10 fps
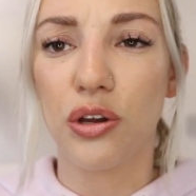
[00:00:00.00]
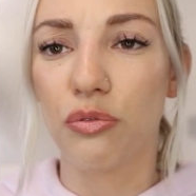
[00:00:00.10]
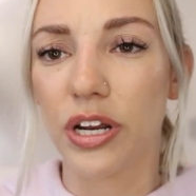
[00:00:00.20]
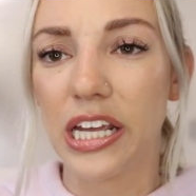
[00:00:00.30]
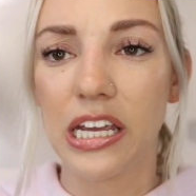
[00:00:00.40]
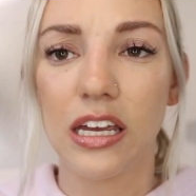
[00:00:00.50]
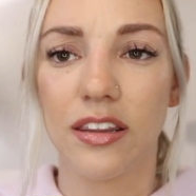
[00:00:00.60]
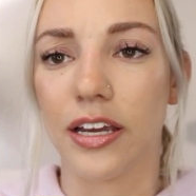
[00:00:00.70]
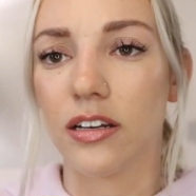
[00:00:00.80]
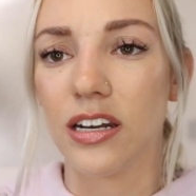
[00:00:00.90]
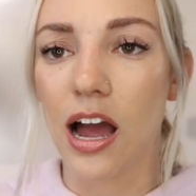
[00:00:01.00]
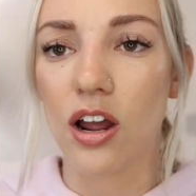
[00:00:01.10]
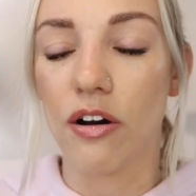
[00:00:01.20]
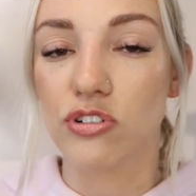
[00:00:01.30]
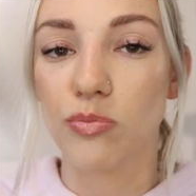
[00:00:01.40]
gritty and like
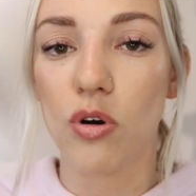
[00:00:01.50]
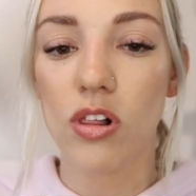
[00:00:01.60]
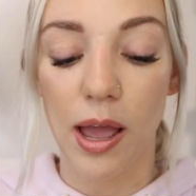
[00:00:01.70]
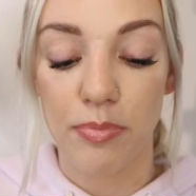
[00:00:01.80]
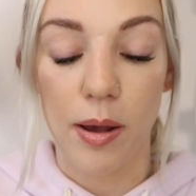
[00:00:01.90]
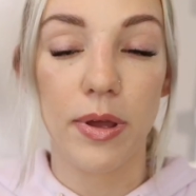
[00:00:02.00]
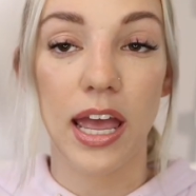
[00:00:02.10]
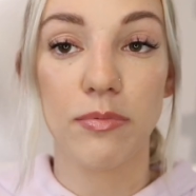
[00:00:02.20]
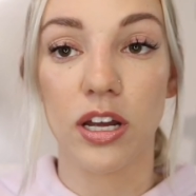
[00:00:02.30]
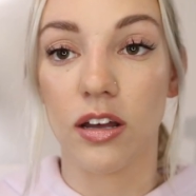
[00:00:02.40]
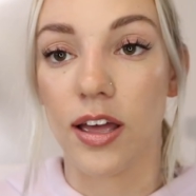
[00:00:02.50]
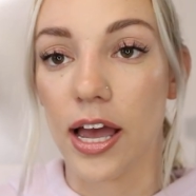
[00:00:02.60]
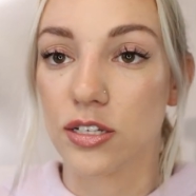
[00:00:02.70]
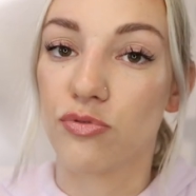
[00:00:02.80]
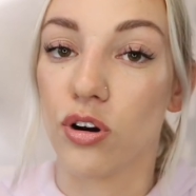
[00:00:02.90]
not comfortable, I probably am gonna
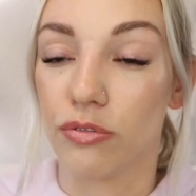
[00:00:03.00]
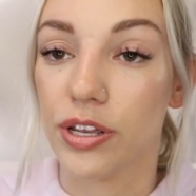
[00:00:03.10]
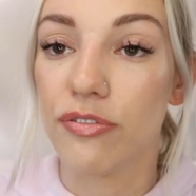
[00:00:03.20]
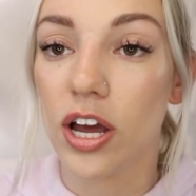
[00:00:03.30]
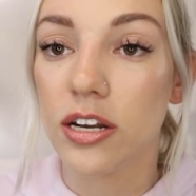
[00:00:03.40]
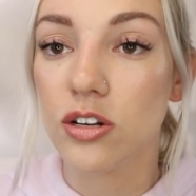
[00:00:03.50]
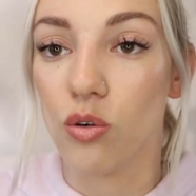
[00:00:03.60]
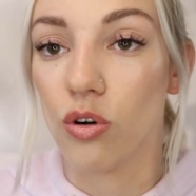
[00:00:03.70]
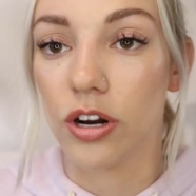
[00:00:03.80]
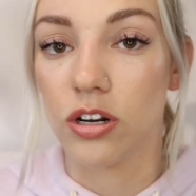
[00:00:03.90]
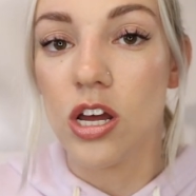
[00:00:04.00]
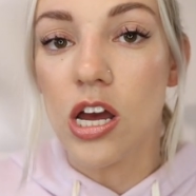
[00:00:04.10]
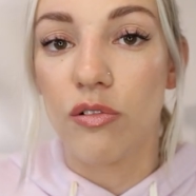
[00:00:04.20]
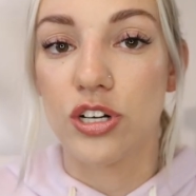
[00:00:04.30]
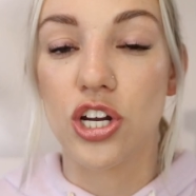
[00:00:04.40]
ask for a refund or
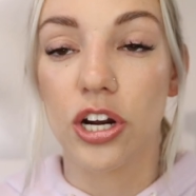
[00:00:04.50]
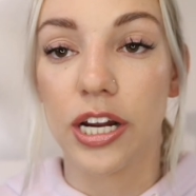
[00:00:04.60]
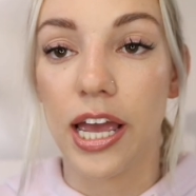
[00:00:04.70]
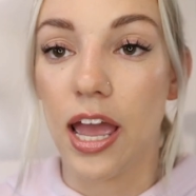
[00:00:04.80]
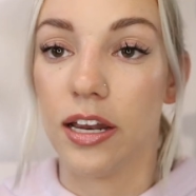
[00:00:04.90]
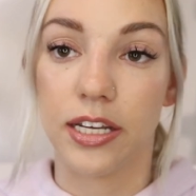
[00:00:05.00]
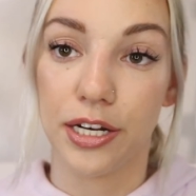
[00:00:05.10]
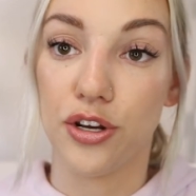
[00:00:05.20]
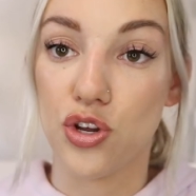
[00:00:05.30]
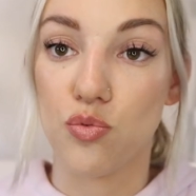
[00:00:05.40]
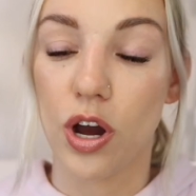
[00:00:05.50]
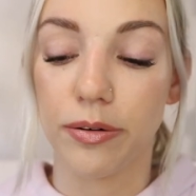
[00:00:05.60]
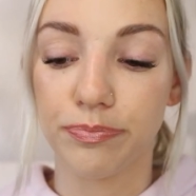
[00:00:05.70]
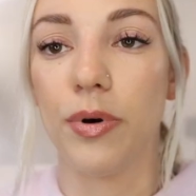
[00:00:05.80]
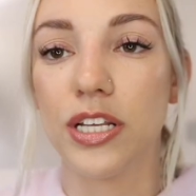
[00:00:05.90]
return it and get a new
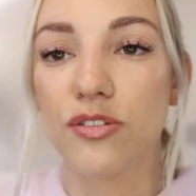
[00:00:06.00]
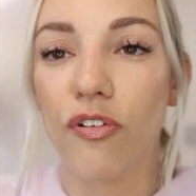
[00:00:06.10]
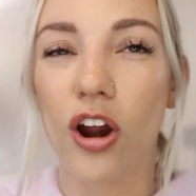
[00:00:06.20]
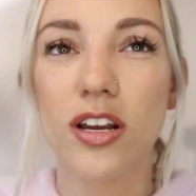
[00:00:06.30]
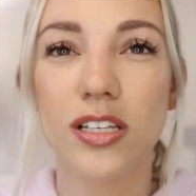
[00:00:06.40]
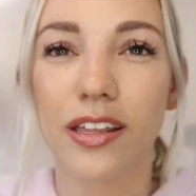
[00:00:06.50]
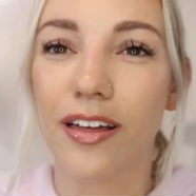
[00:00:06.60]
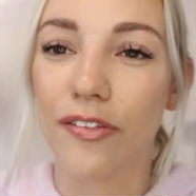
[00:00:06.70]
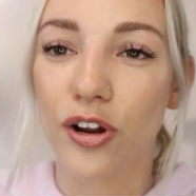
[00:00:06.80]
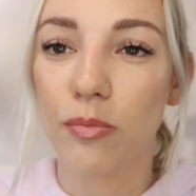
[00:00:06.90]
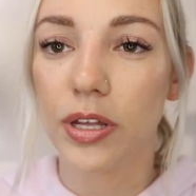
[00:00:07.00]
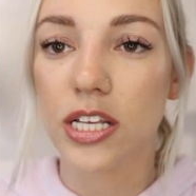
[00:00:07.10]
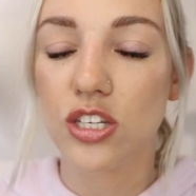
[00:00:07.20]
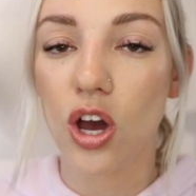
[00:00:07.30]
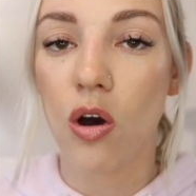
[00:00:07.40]
one. But as far as like the other
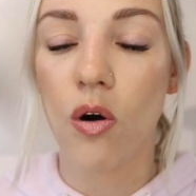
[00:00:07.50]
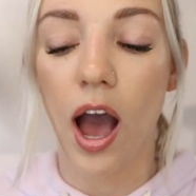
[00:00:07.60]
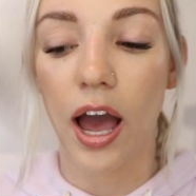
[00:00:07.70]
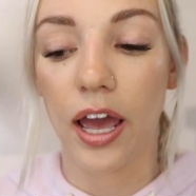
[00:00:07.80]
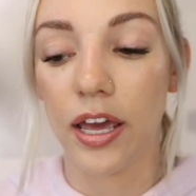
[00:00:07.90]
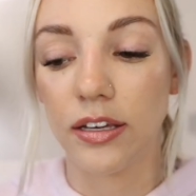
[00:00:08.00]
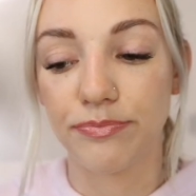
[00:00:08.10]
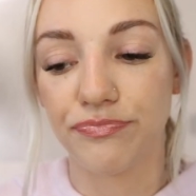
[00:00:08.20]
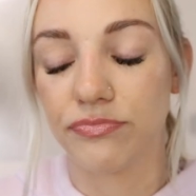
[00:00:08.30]
complaints go, I